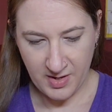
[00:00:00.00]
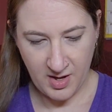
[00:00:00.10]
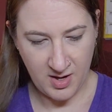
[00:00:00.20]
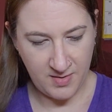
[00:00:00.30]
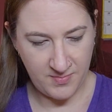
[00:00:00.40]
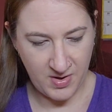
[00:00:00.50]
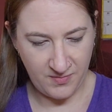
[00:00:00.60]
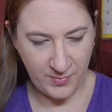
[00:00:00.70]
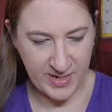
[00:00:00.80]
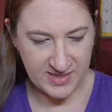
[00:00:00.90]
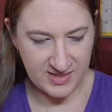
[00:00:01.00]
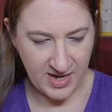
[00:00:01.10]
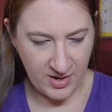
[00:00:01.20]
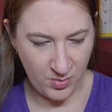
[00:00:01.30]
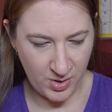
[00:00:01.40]
Of Weeks
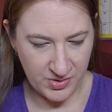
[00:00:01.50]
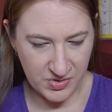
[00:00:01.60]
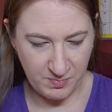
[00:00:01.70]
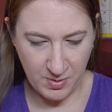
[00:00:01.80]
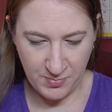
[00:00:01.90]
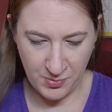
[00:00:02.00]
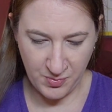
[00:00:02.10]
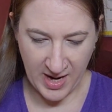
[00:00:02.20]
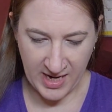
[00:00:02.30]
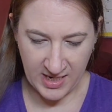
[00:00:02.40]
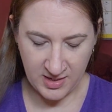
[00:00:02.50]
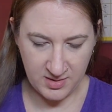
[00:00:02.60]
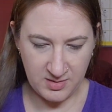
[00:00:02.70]
Dye Works Purple Rain,